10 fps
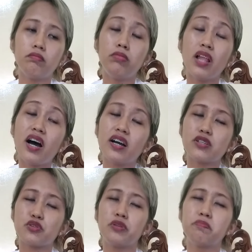
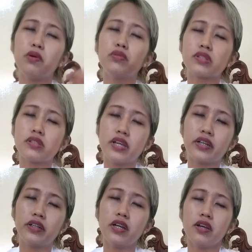blogs, or post
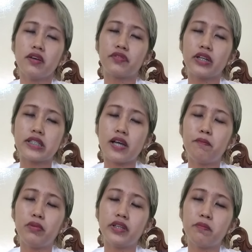their, for
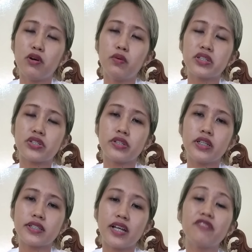example, the
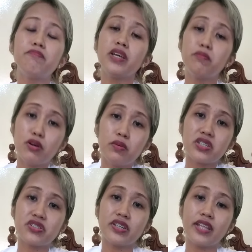poetry, self-made
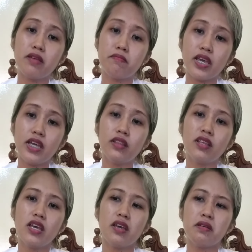poetry they made,
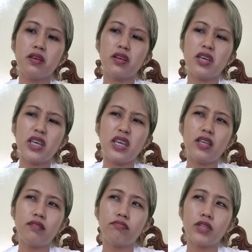
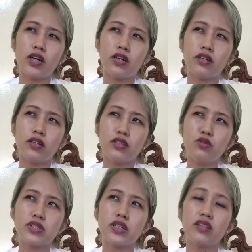in
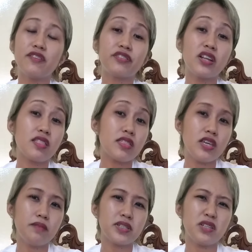using different
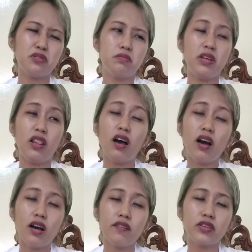themes. It could be
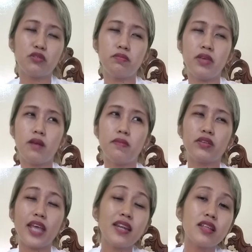love, it could be
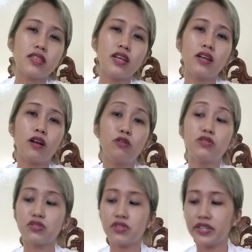about anything
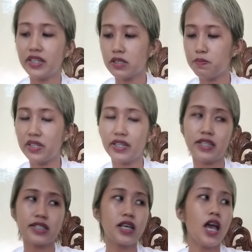close to their
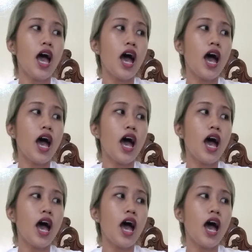experience.